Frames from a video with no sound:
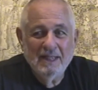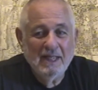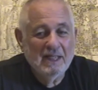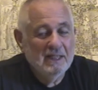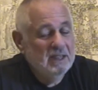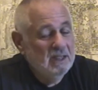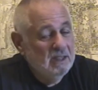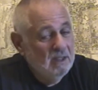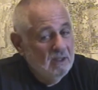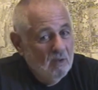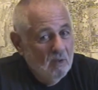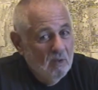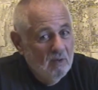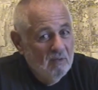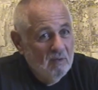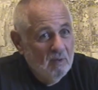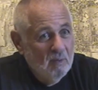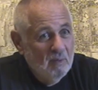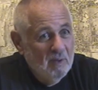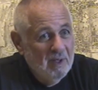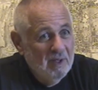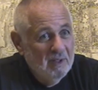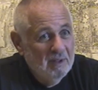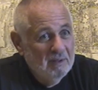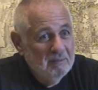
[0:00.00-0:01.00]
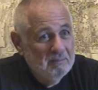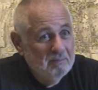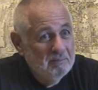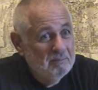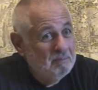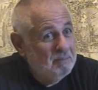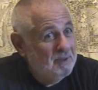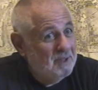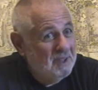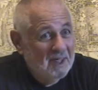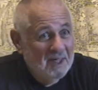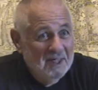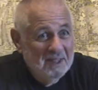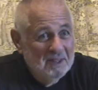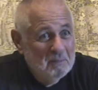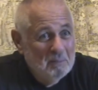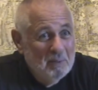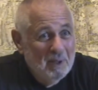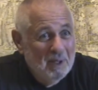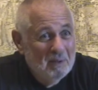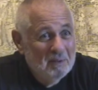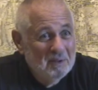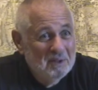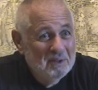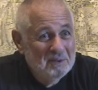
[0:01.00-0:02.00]
That didn't go over well, but I had the
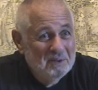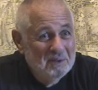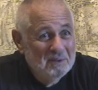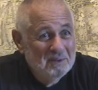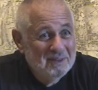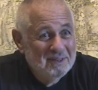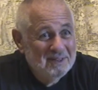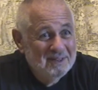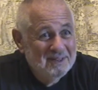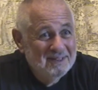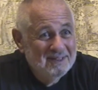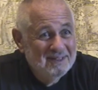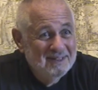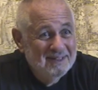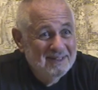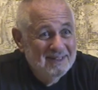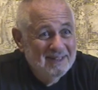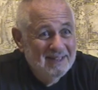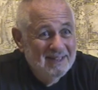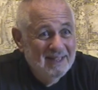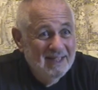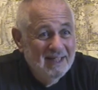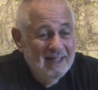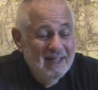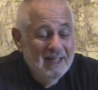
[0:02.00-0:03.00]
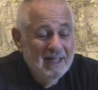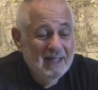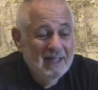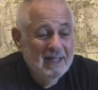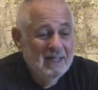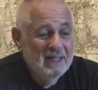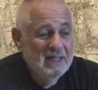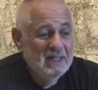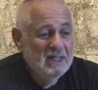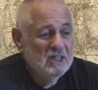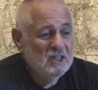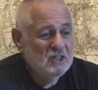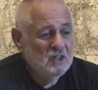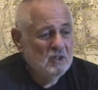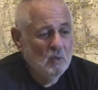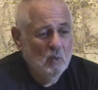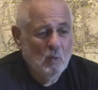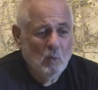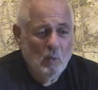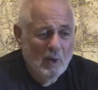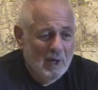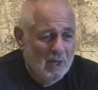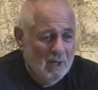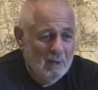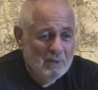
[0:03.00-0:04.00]
power to do it. So
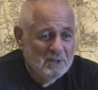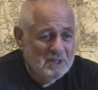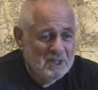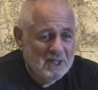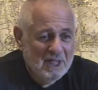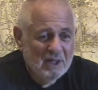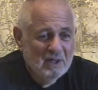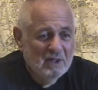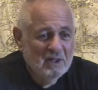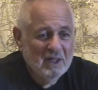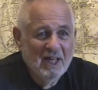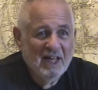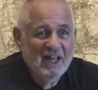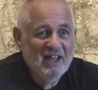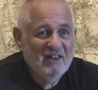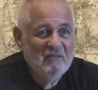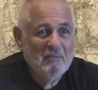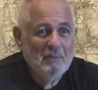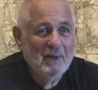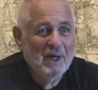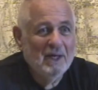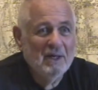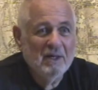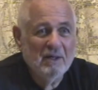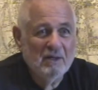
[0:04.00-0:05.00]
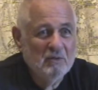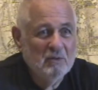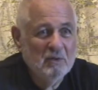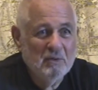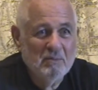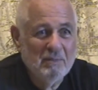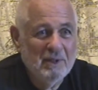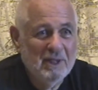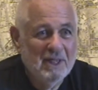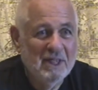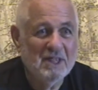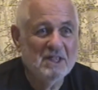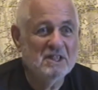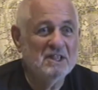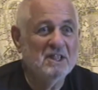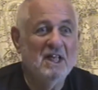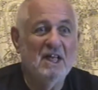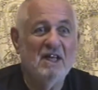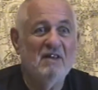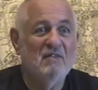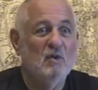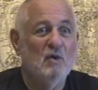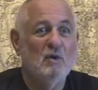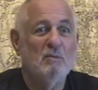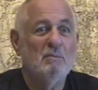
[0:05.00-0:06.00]
where was I going to have my 100 meetings and
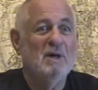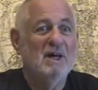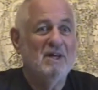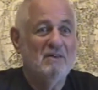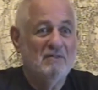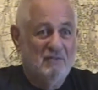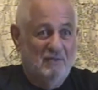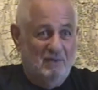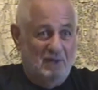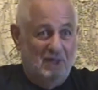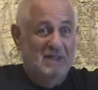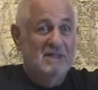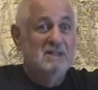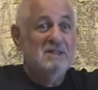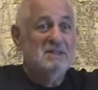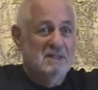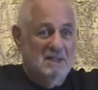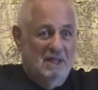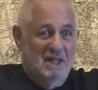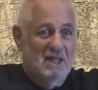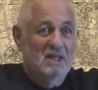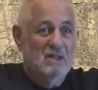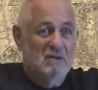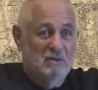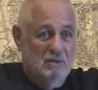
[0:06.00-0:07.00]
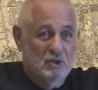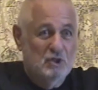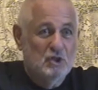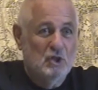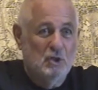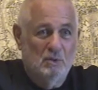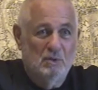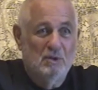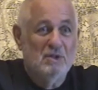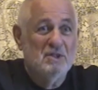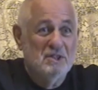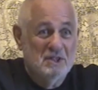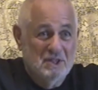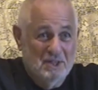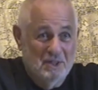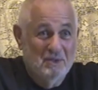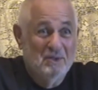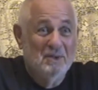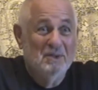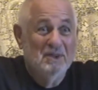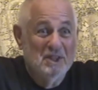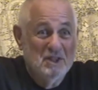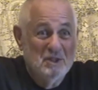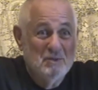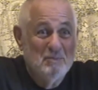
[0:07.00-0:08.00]
have all my friends like Jonas and
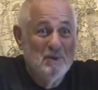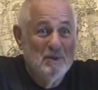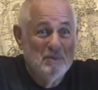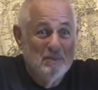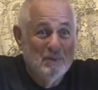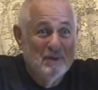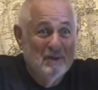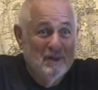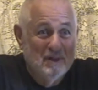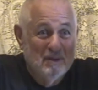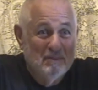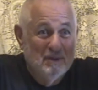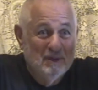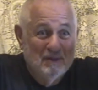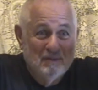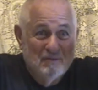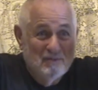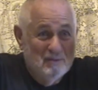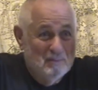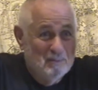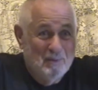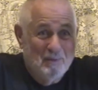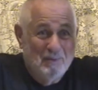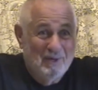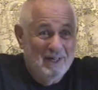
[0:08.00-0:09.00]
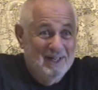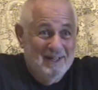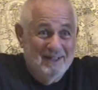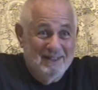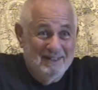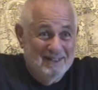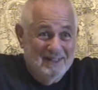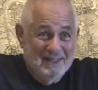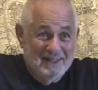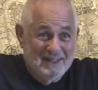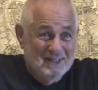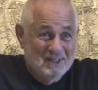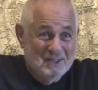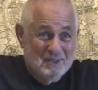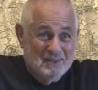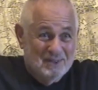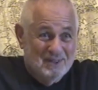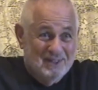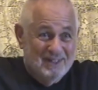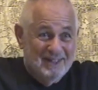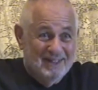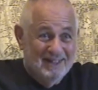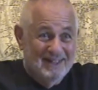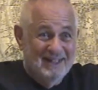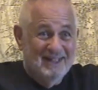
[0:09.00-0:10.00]
all these people come in from around the
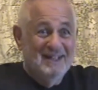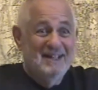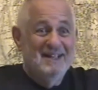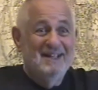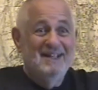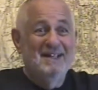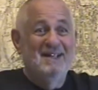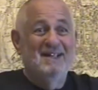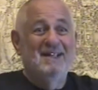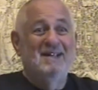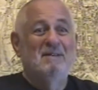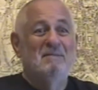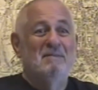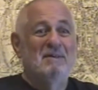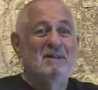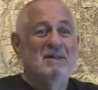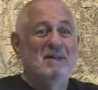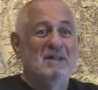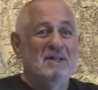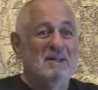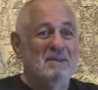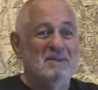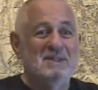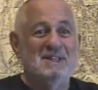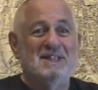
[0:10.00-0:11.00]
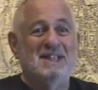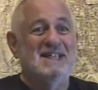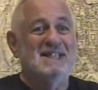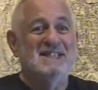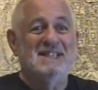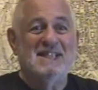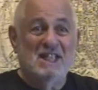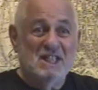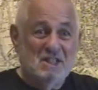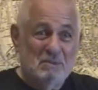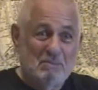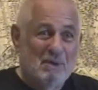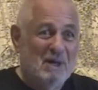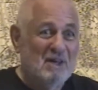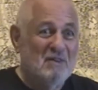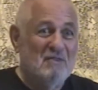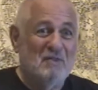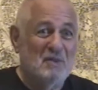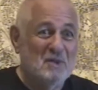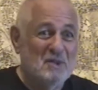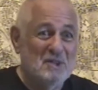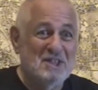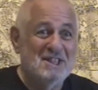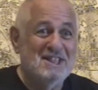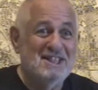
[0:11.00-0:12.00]
country? It was in a sense my
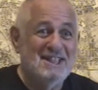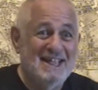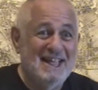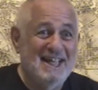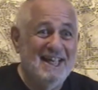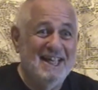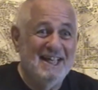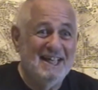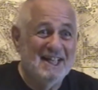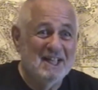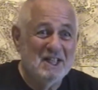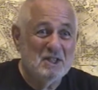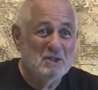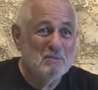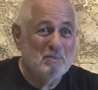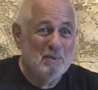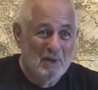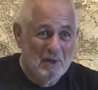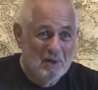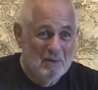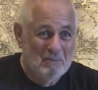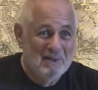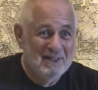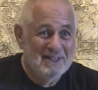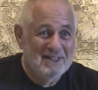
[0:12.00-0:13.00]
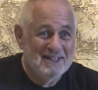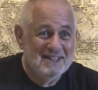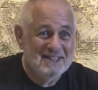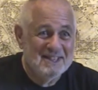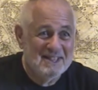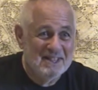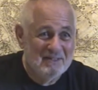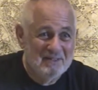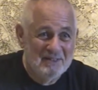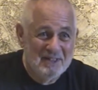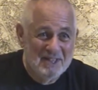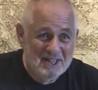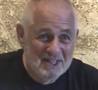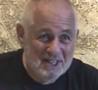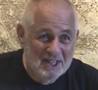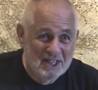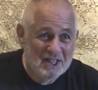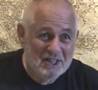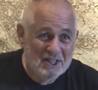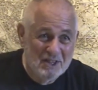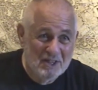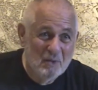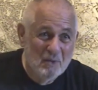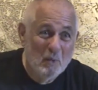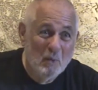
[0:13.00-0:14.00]
first TED experiment in
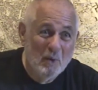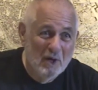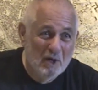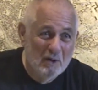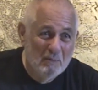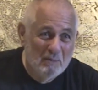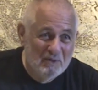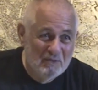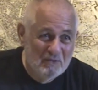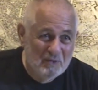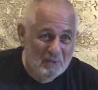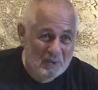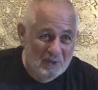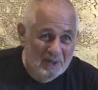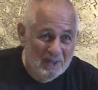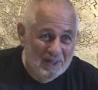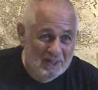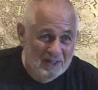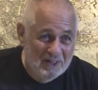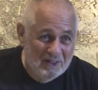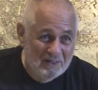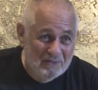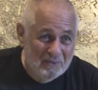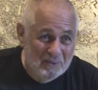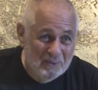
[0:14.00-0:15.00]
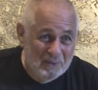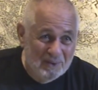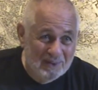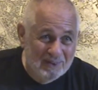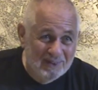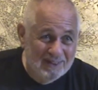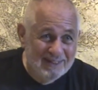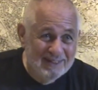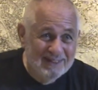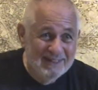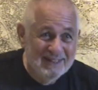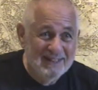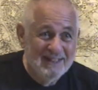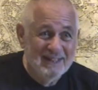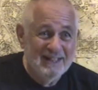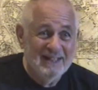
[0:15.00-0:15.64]
76, well before 84.